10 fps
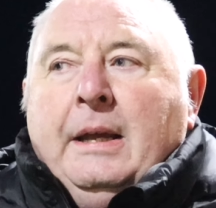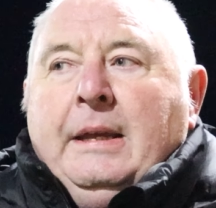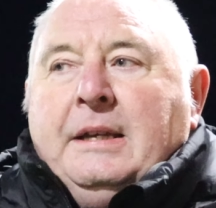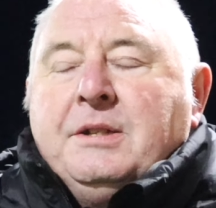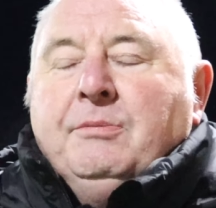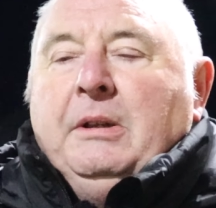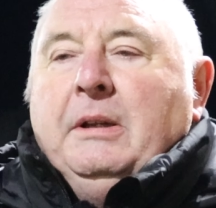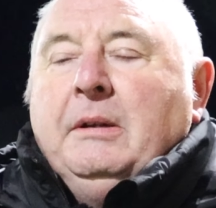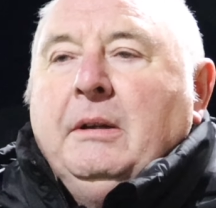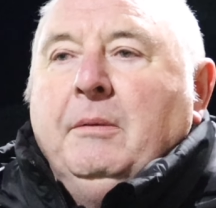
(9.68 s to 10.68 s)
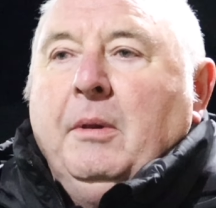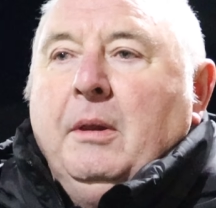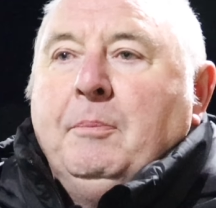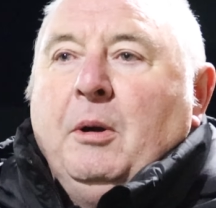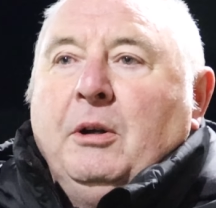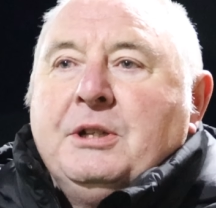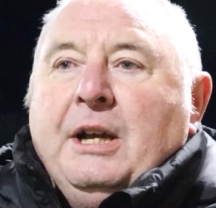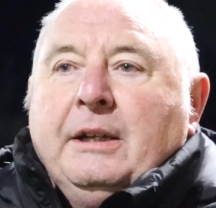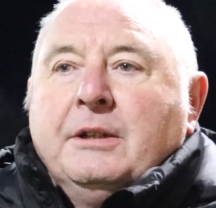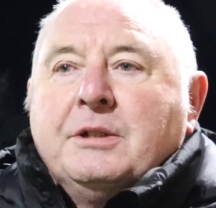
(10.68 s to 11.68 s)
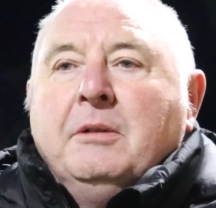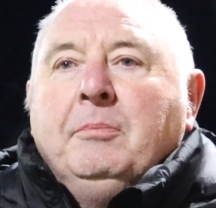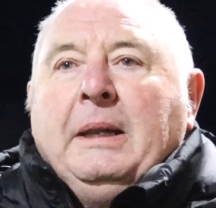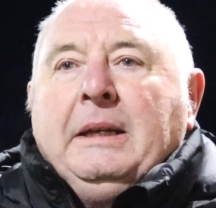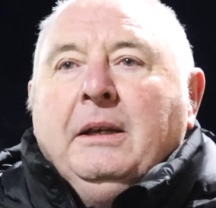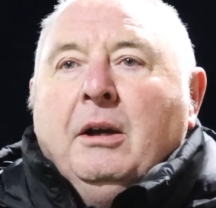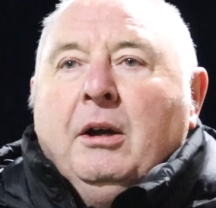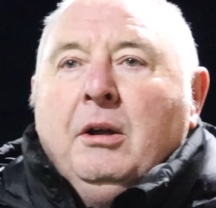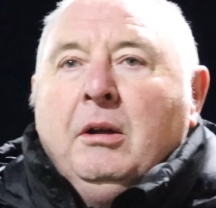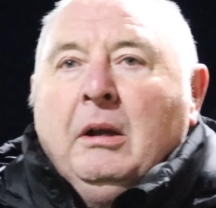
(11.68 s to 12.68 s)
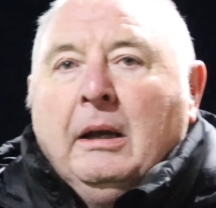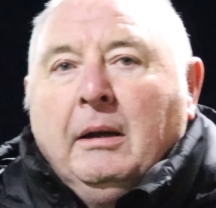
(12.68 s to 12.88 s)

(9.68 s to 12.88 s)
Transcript: Yes, well the project is complete now,